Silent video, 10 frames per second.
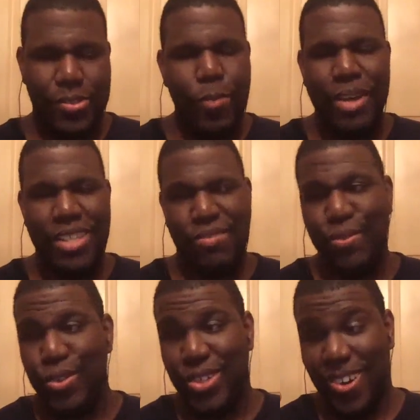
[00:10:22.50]
has a
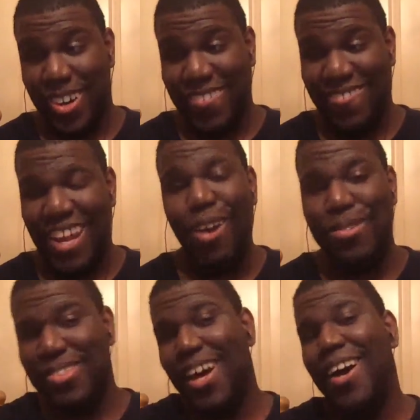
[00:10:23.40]
food cart
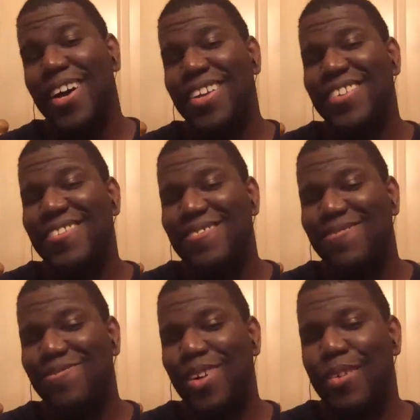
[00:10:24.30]
outside
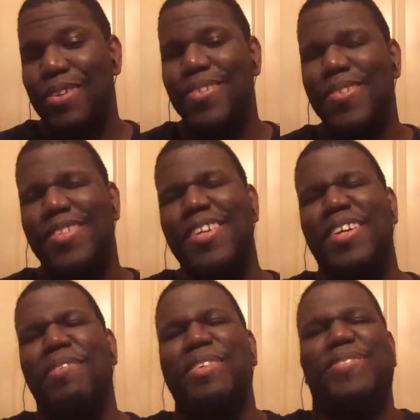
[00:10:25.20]
of his
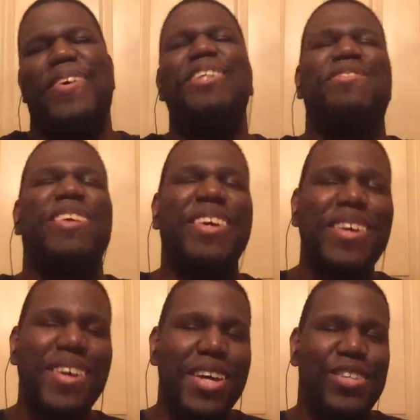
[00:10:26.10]
of his restaurant
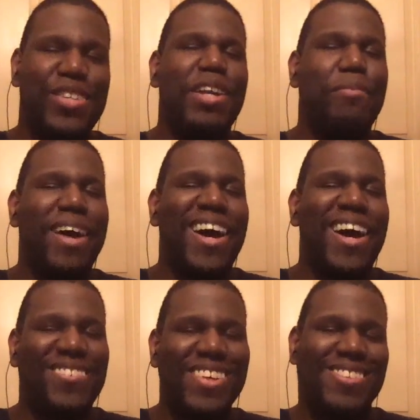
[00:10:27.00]
trying to battle.
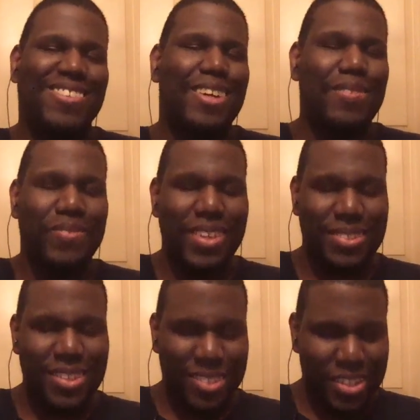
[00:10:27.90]

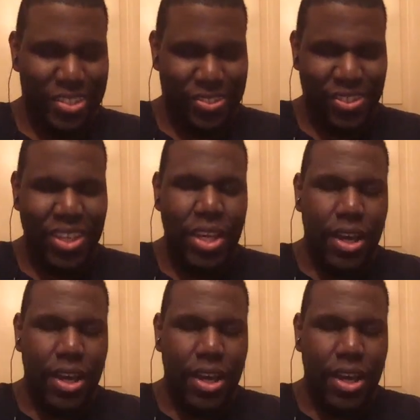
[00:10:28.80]
It's interesting.